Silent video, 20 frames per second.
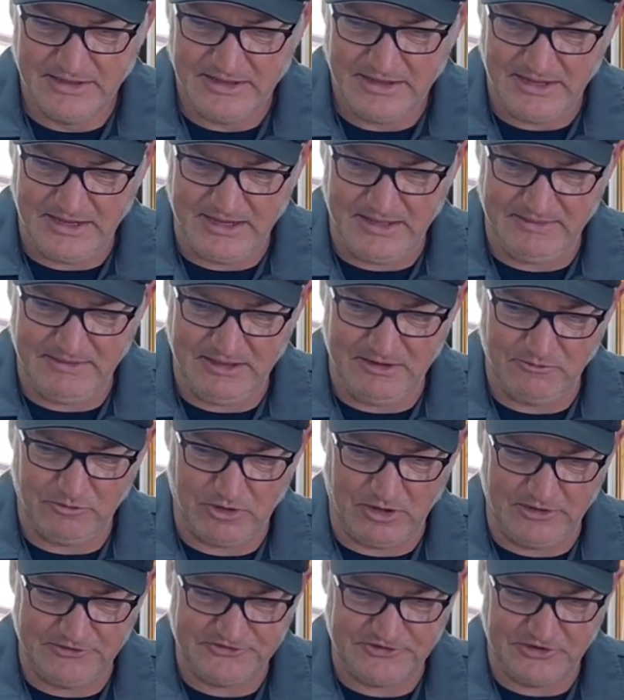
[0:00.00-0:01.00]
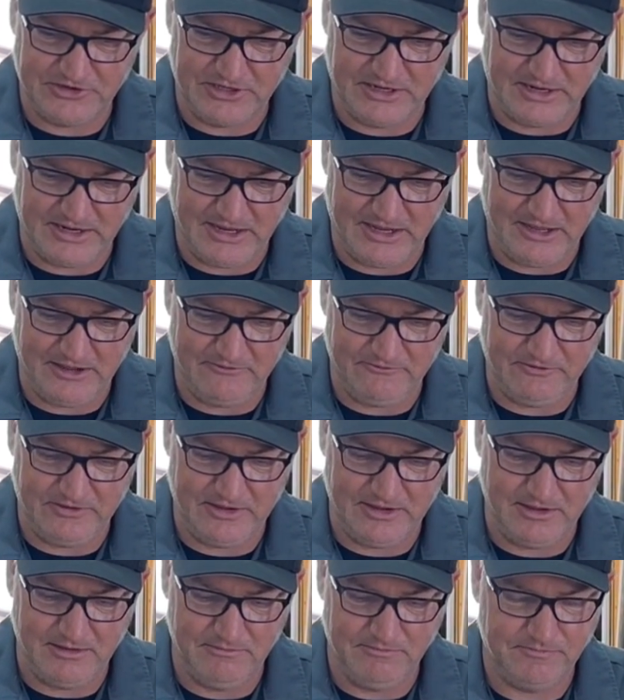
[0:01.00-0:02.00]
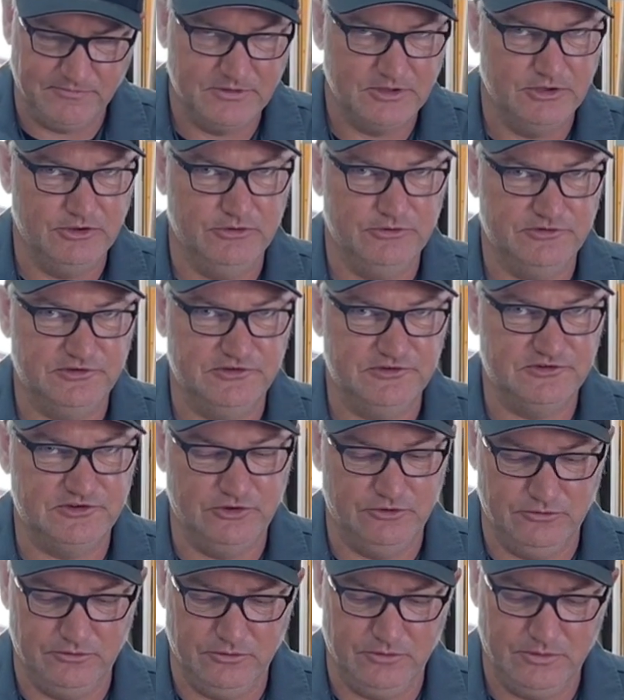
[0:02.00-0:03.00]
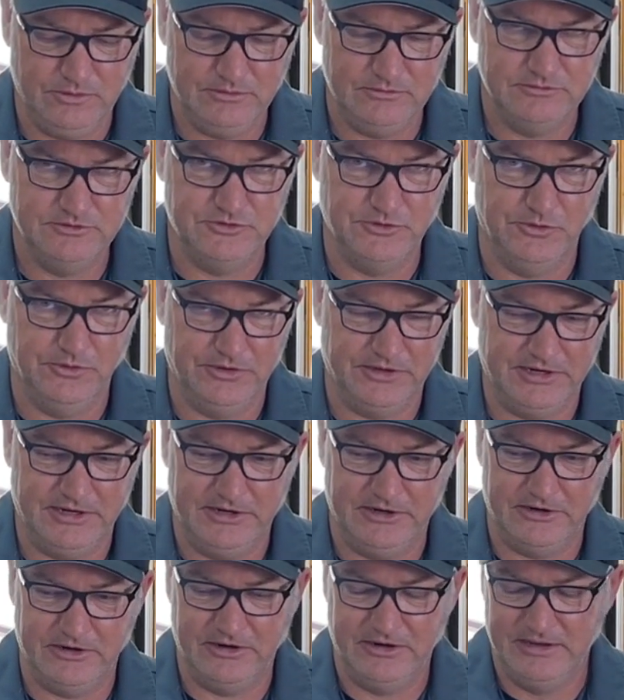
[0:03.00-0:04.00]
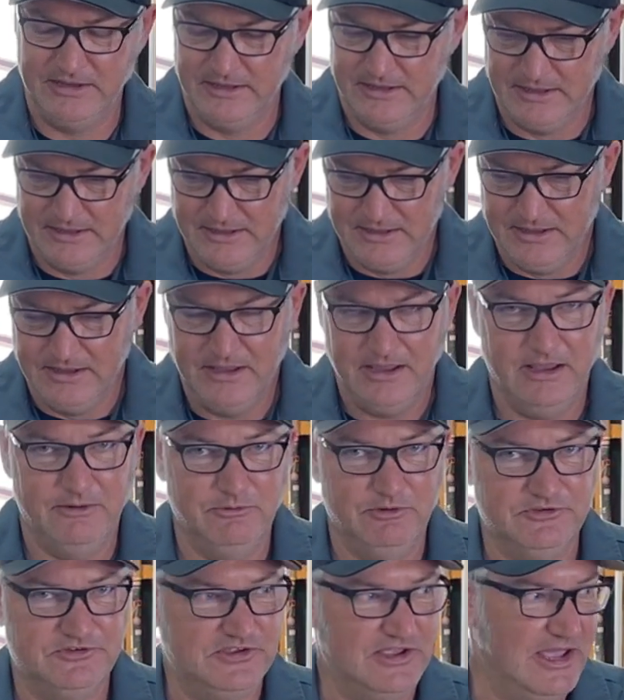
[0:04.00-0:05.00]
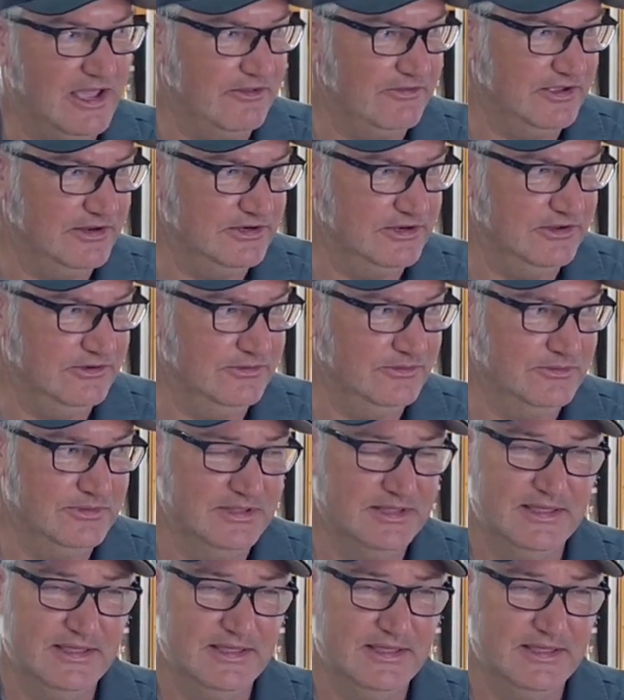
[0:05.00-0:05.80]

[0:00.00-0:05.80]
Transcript: And then we're also going to have him use his new tool here. And we'll see how they do.